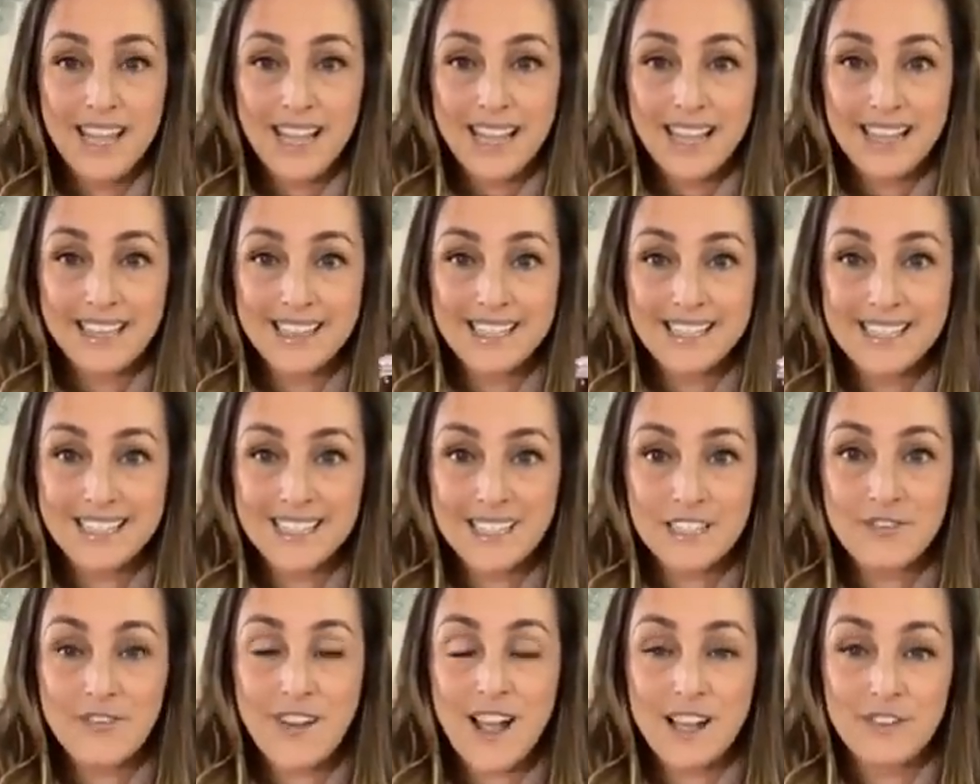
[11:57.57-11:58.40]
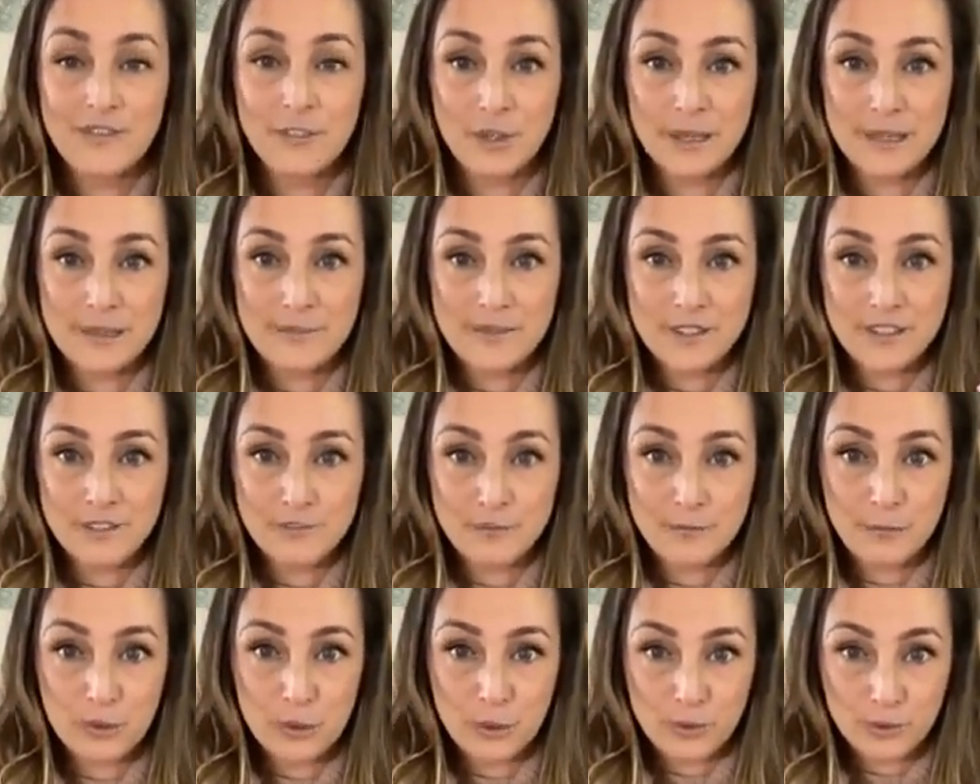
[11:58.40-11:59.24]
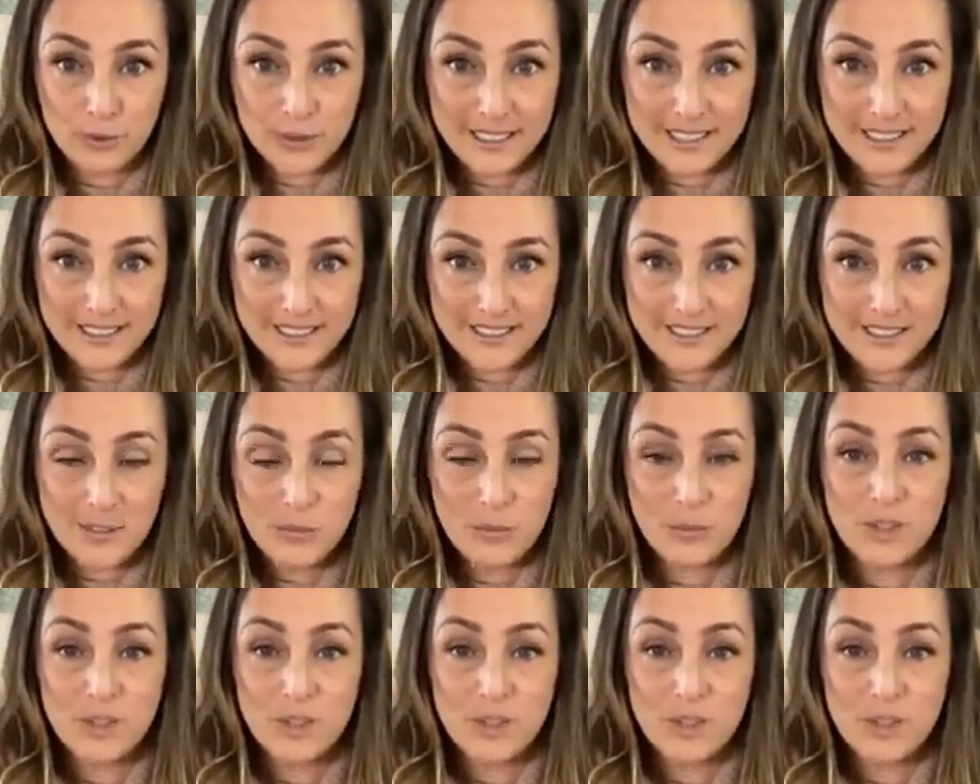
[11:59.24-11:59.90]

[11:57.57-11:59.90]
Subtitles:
And this is 5 grams of marine,